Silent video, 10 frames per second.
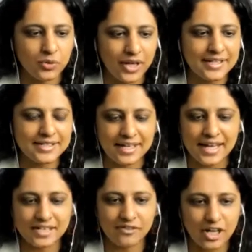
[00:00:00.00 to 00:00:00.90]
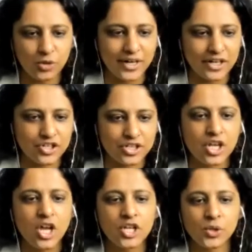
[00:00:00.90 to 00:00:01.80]
really see as a value addition.
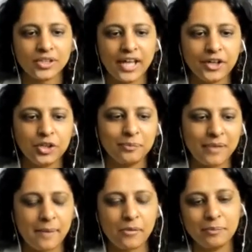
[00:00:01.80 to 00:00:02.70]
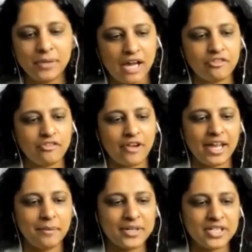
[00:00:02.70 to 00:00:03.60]
So thank you, ma'am, on behalf of
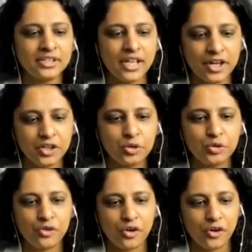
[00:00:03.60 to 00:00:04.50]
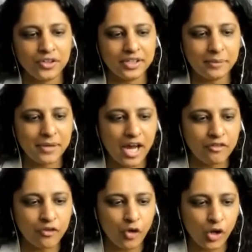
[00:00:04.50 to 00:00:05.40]
IIPT, and thank you on the behalf
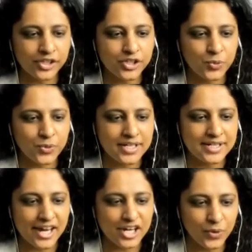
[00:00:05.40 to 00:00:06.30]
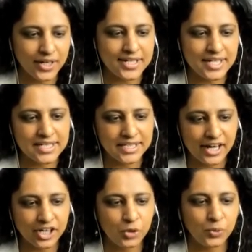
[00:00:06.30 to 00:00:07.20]
of all the students. Aishwarya says
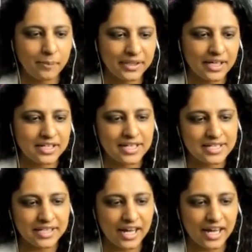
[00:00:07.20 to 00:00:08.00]
thank you, Namita says